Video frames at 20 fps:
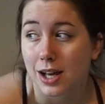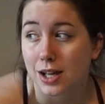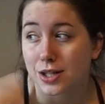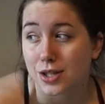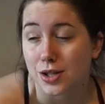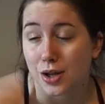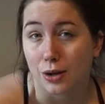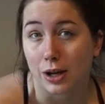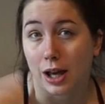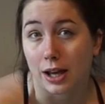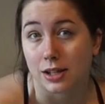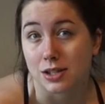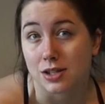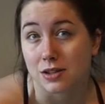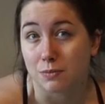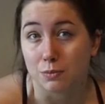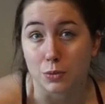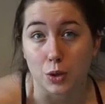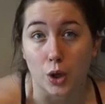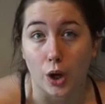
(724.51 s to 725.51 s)
so likes
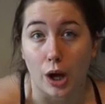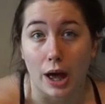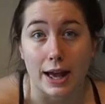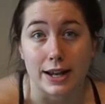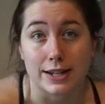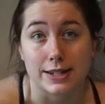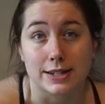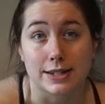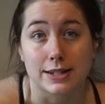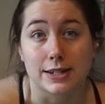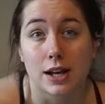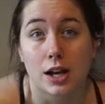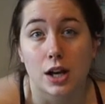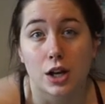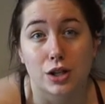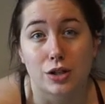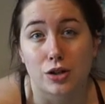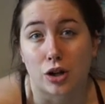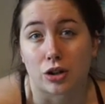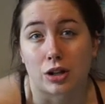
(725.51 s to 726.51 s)
of Muirhead and
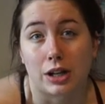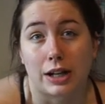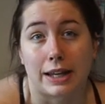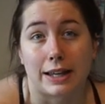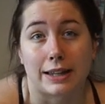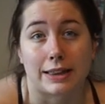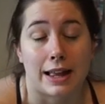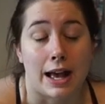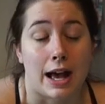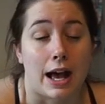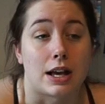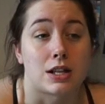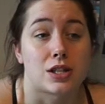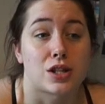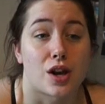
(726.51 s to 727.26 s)
Donnelly and that,